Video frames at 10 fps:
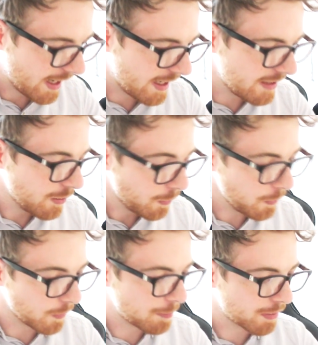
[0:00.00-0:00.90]
a,
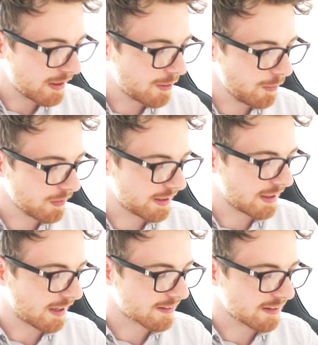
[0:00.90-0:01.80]
oh, a pretty cool
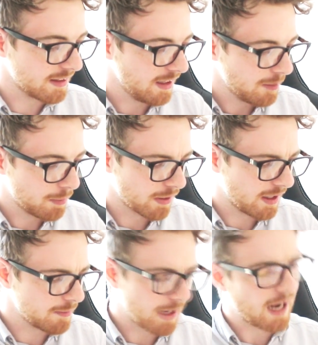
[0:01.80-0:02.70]
thing actually, but
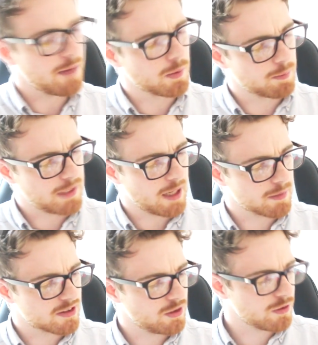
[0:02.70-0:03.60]
um, I wouldn't be
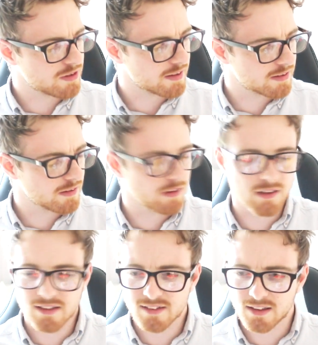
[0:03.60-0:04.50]
able to use it
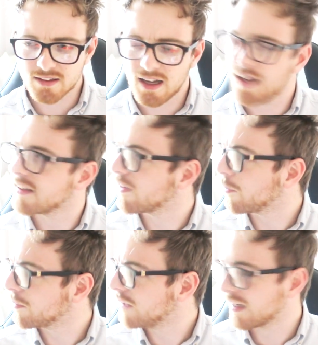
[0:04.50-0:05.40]
unless I could hang it
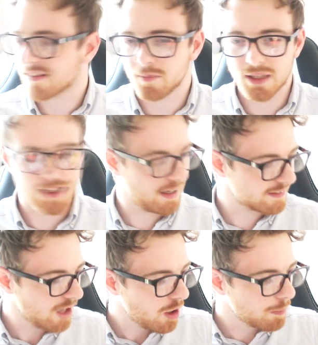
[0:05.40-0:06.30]
up next to me, I
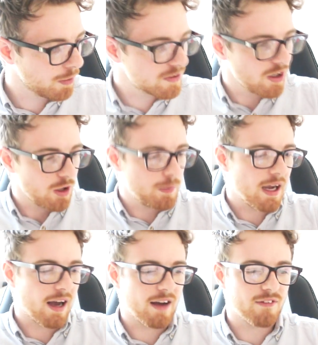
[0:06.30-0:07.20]
guess. But
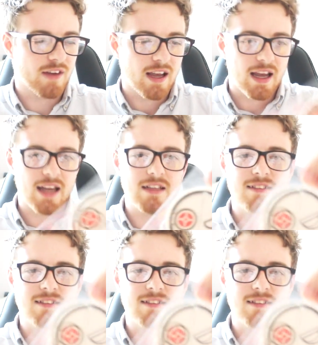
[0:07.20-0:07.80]
we have a